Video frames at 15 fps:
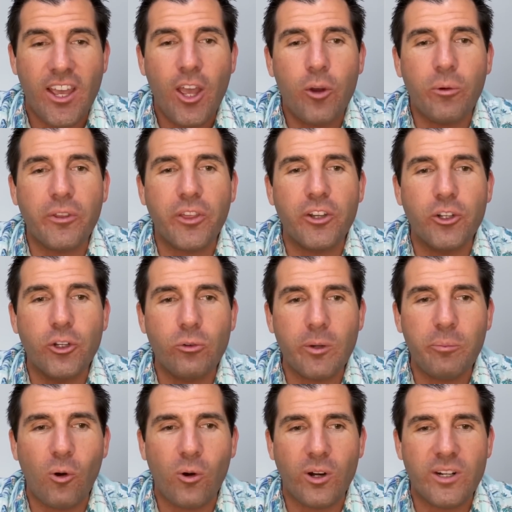with a new
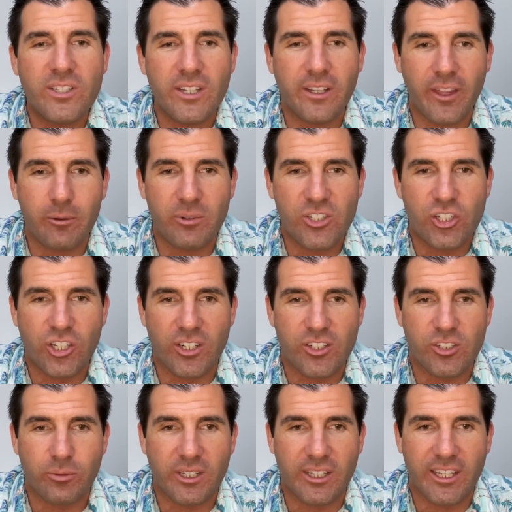report that was just
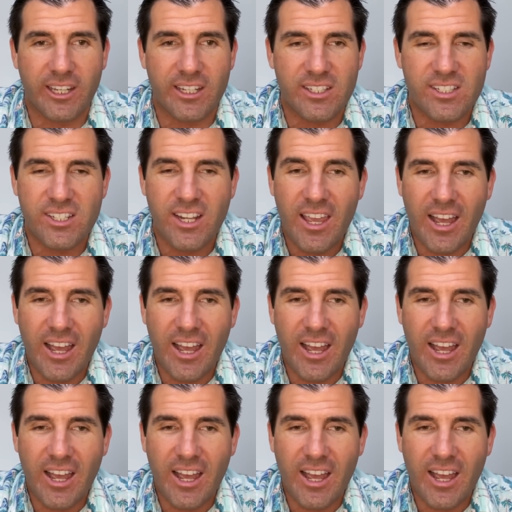released.